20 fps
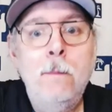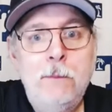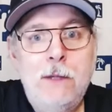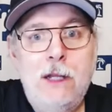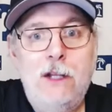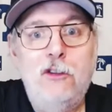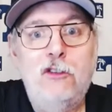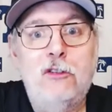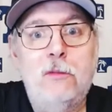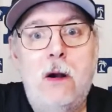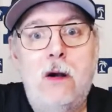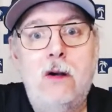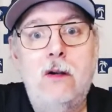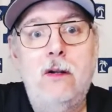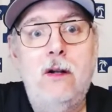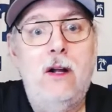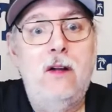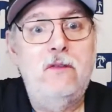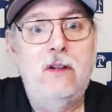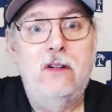He's smart
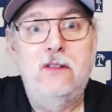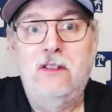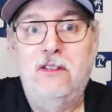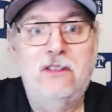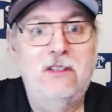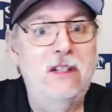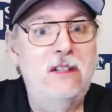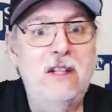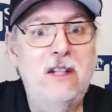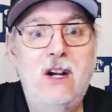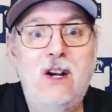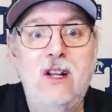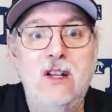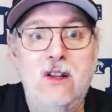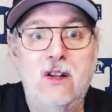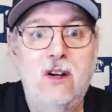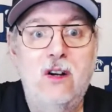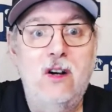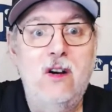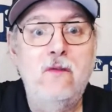enough. I'll just sit there and
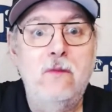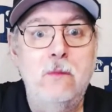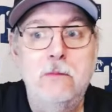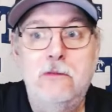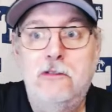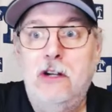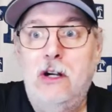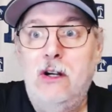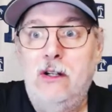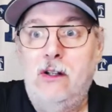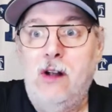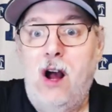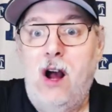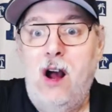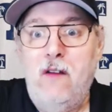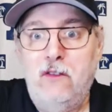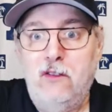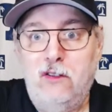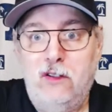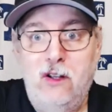learn from Jared
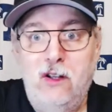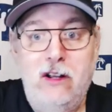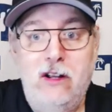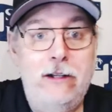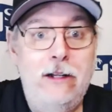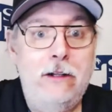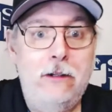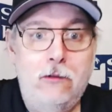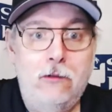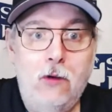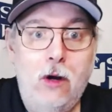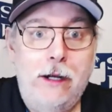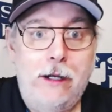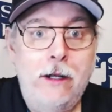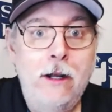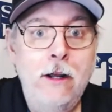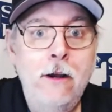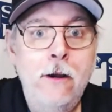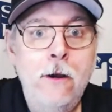Goff, who did it right.